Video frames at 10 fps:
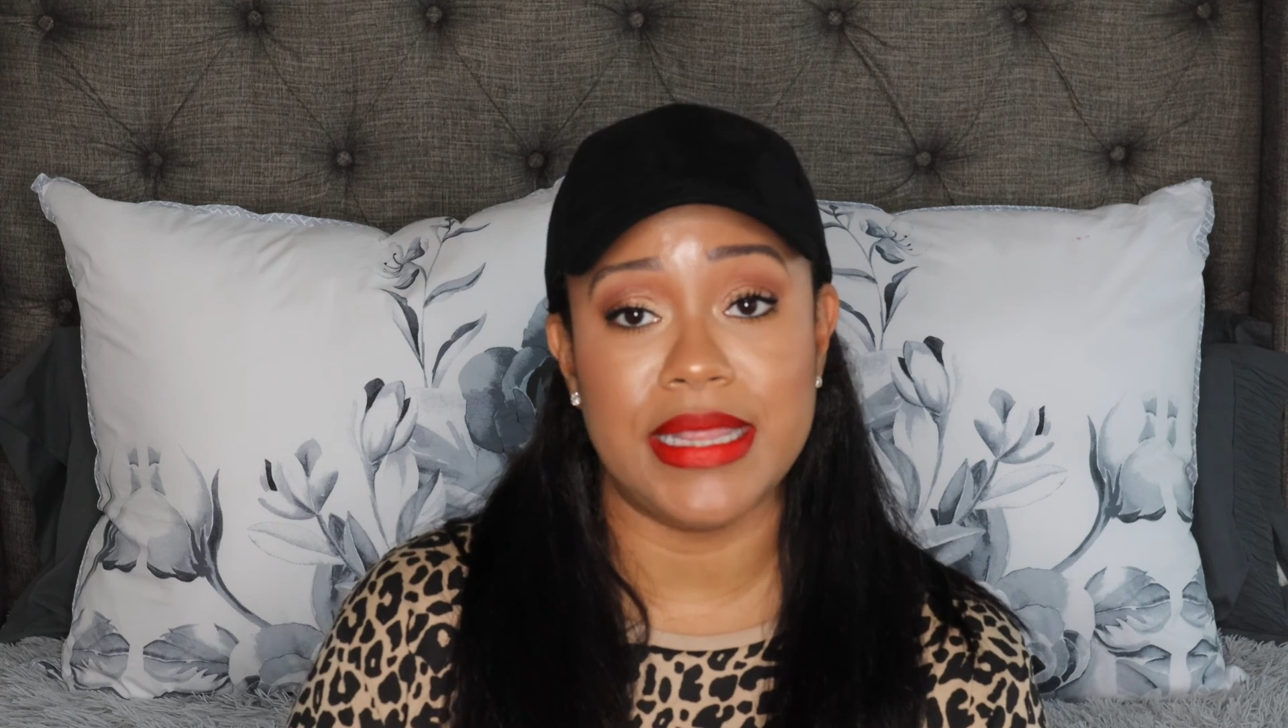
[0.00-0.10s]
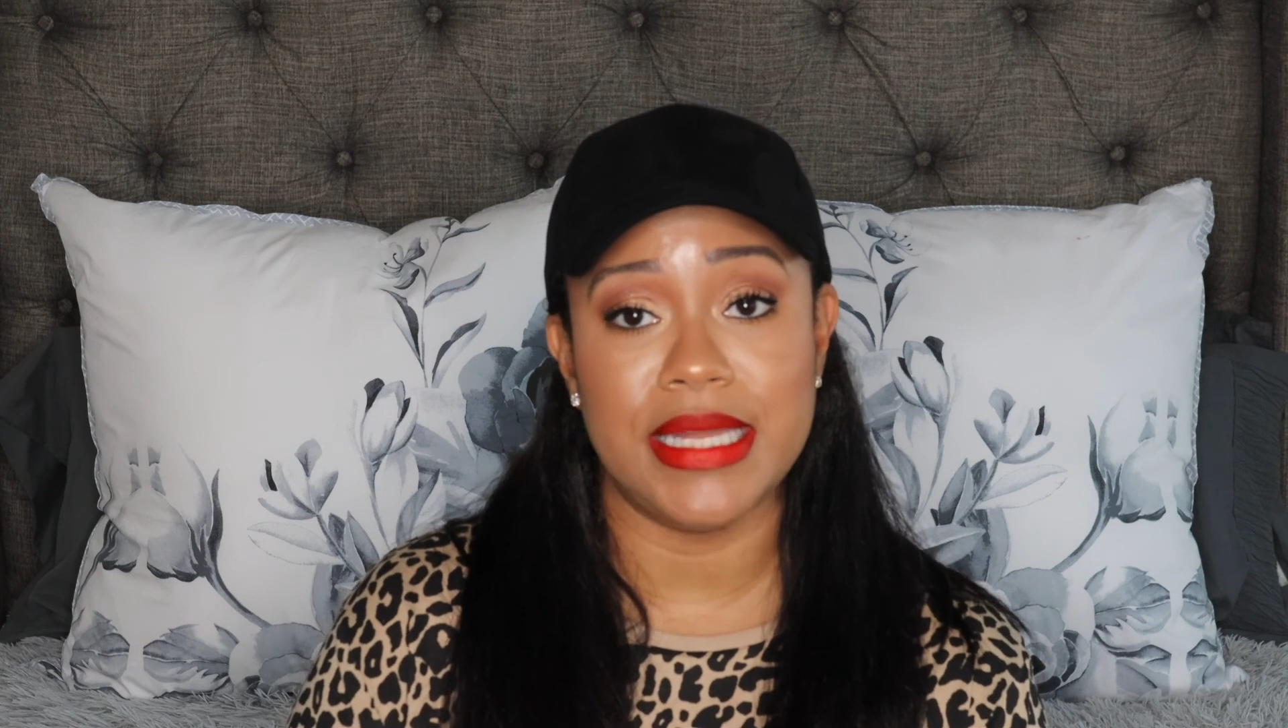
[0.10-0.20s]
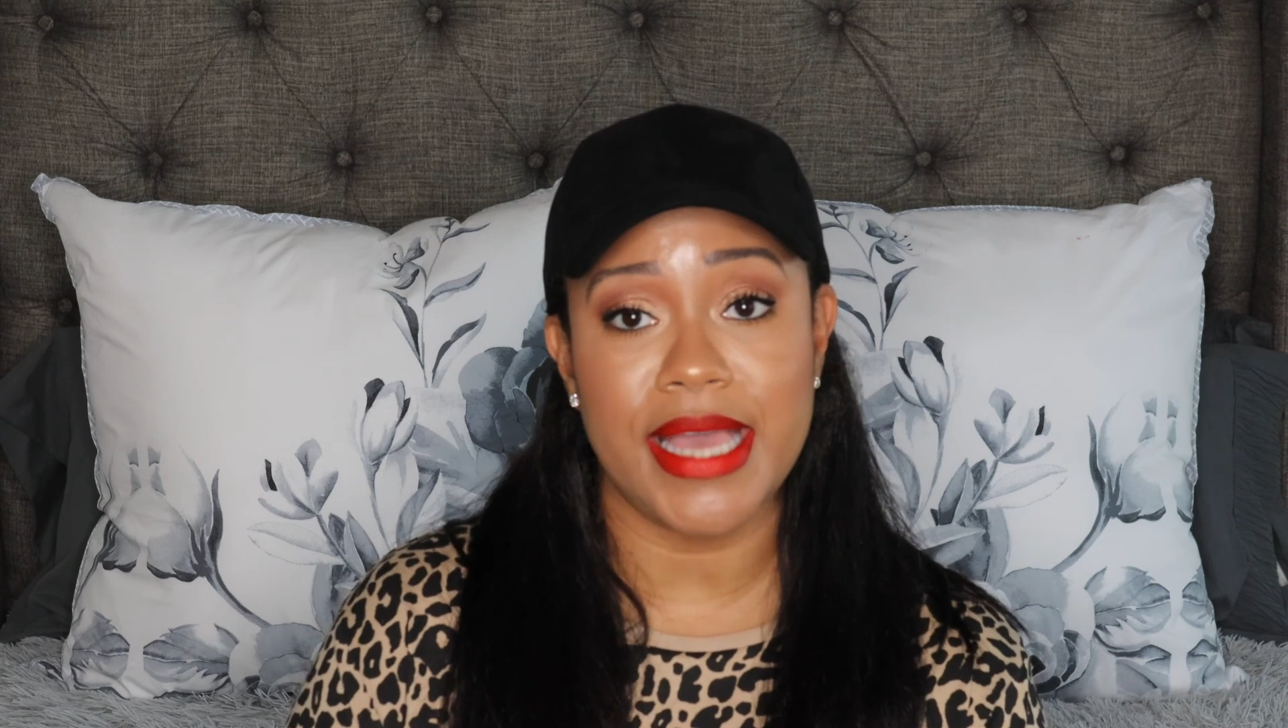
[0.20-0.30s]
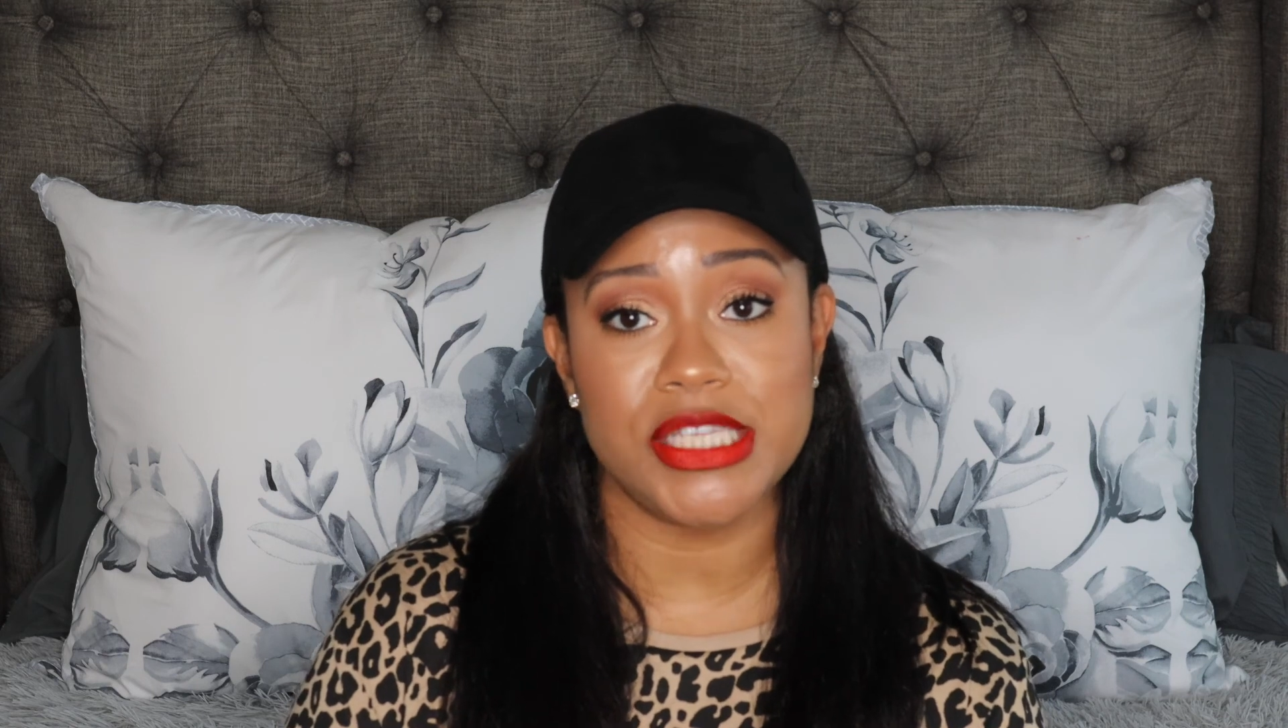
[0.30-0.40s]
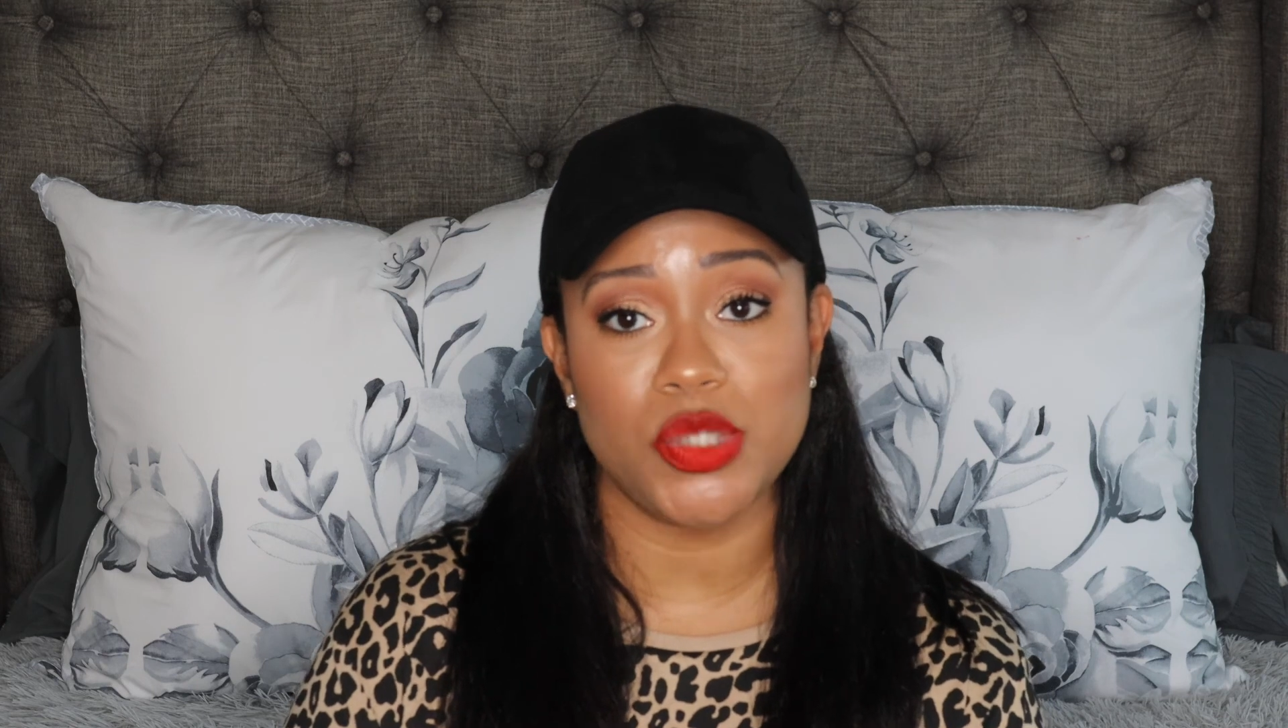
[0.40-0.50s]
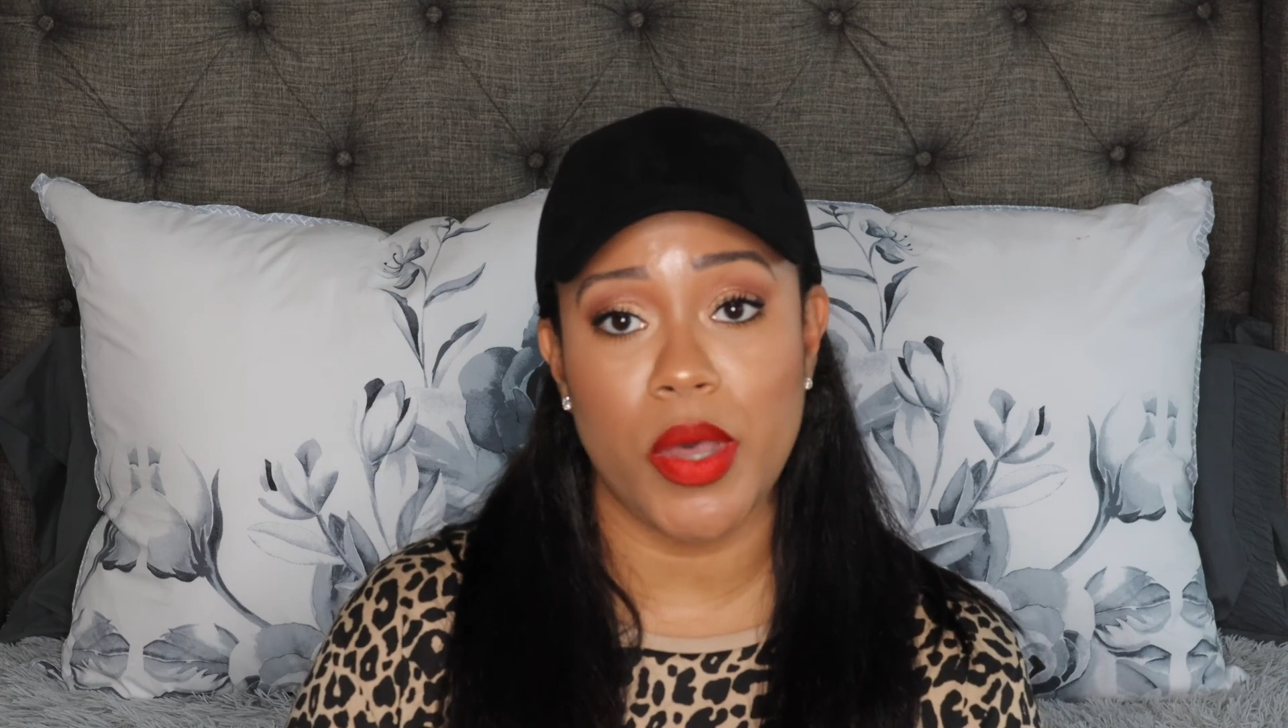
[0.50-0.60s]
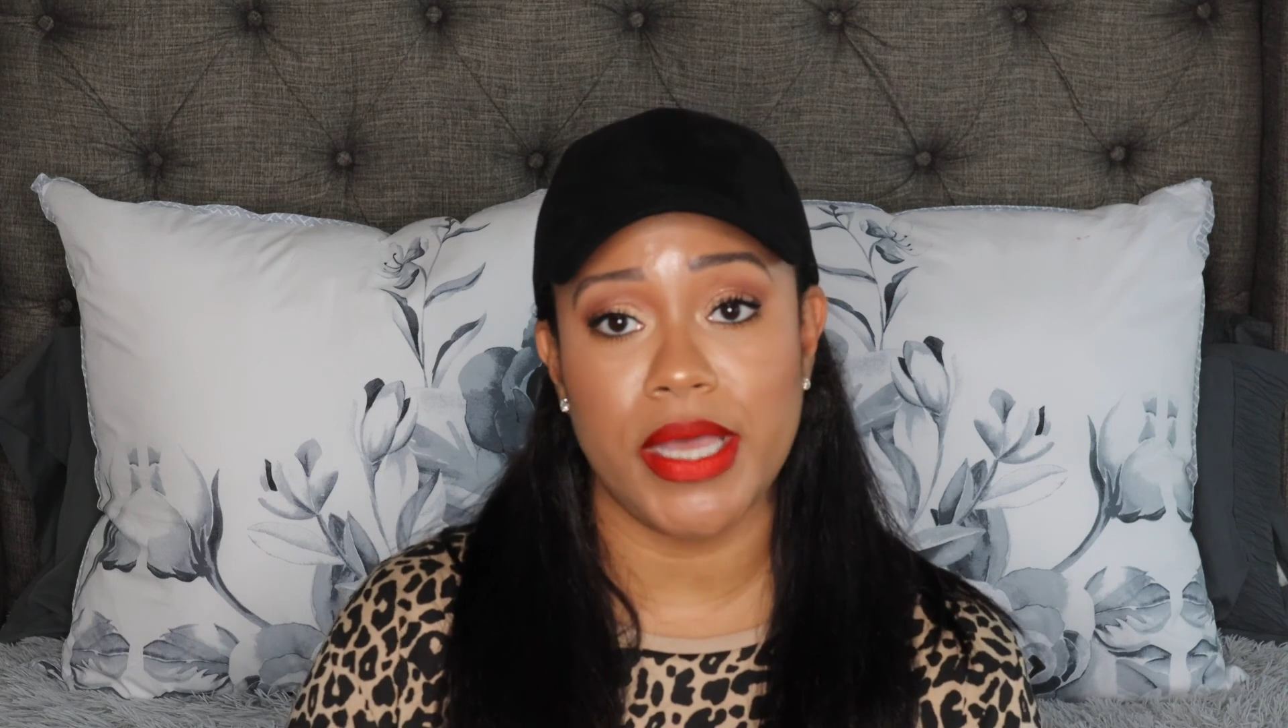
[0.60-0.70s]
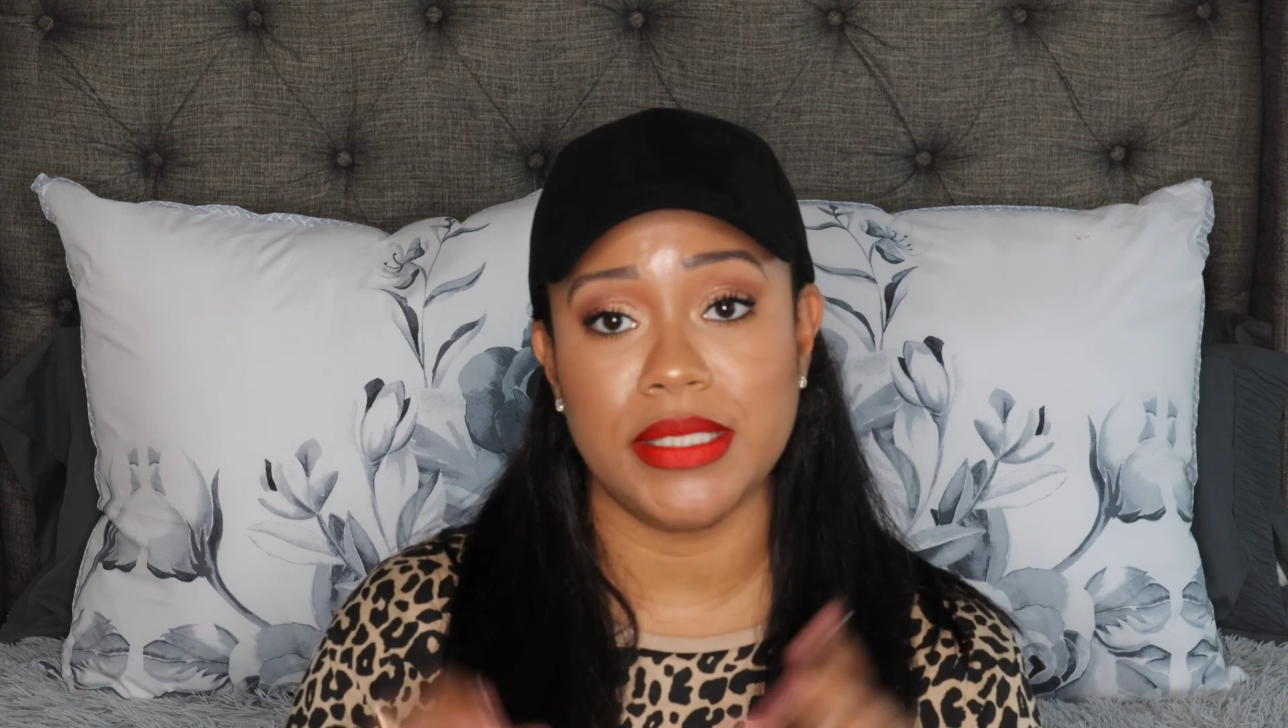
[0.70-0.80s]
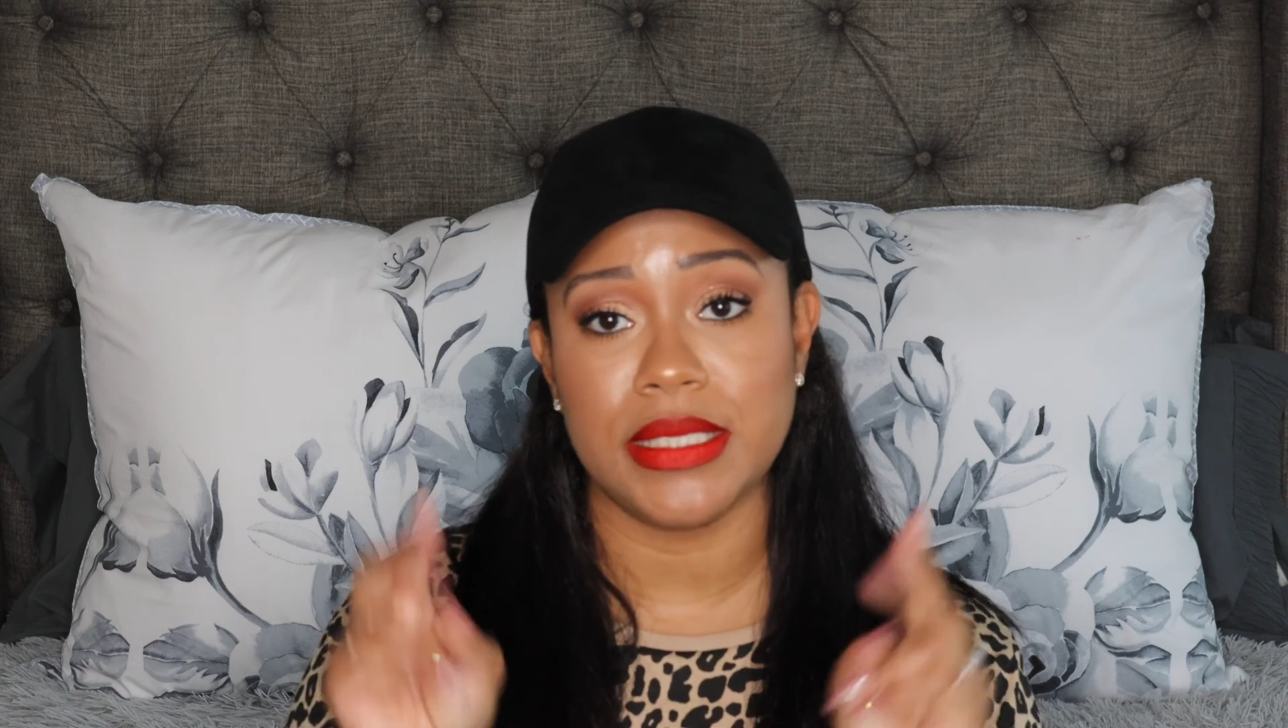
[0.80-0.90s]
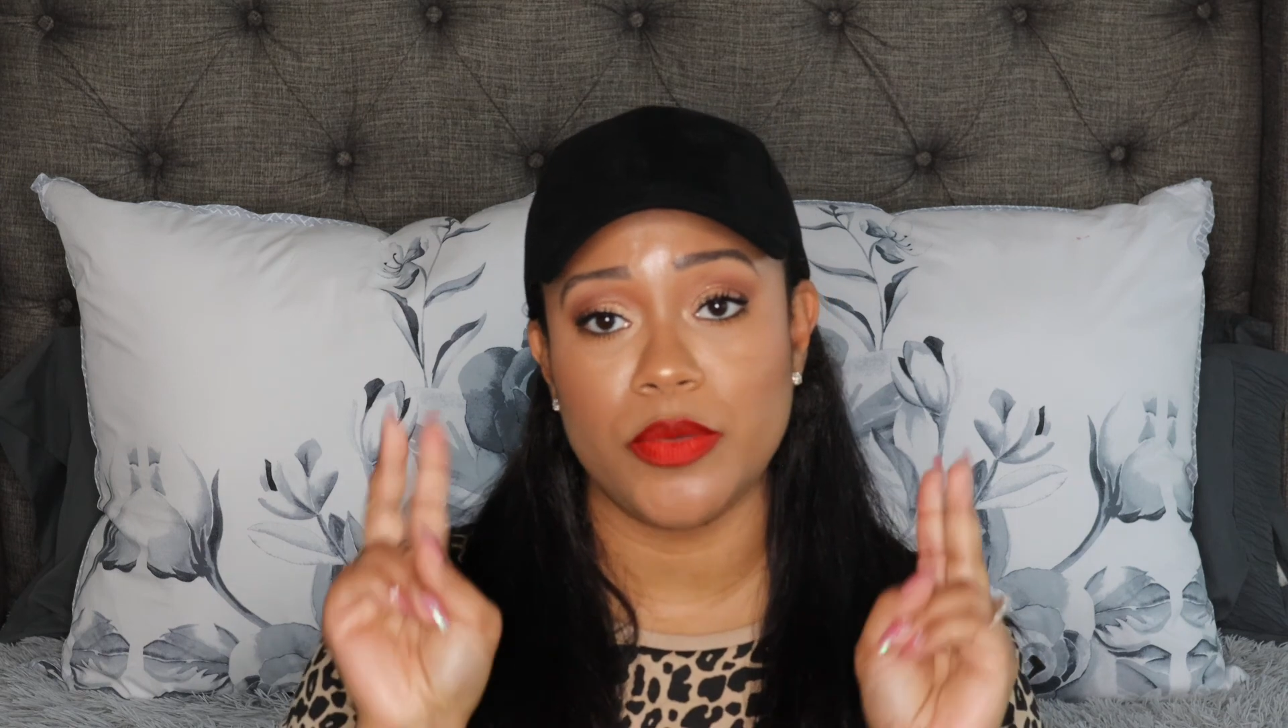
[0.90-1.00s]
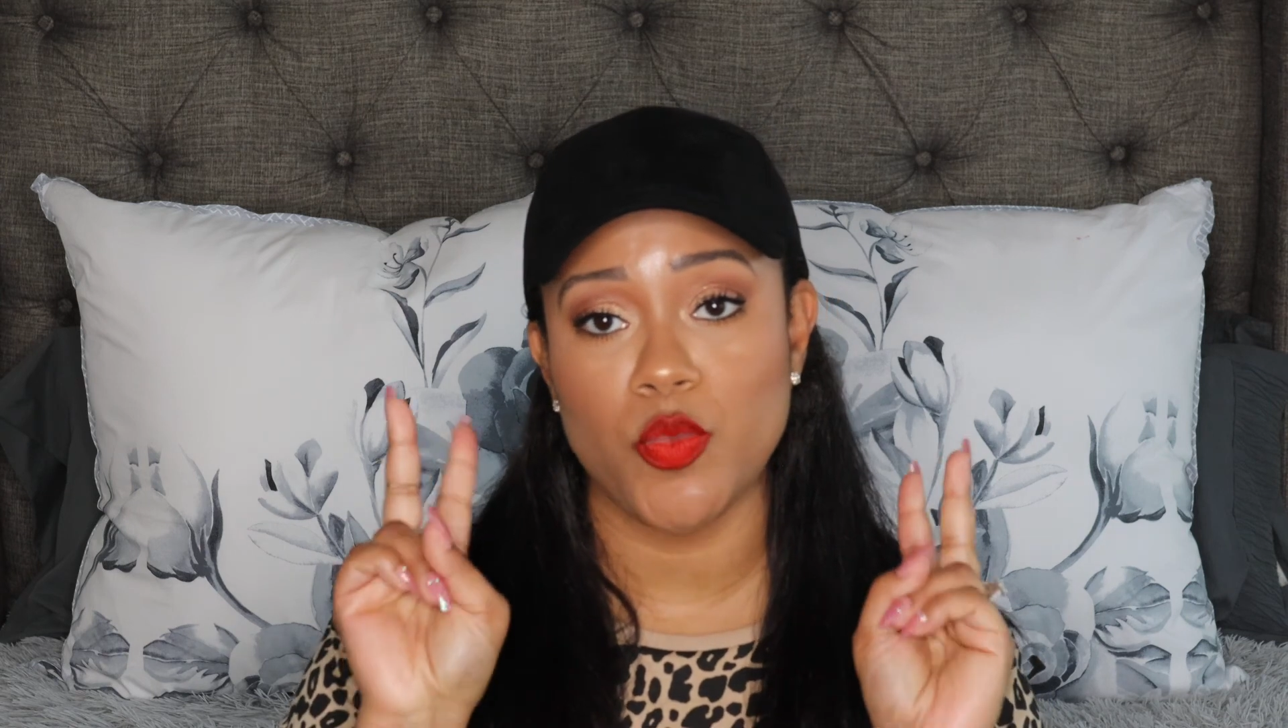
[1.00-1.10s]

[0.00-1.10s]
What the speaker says: in the next one.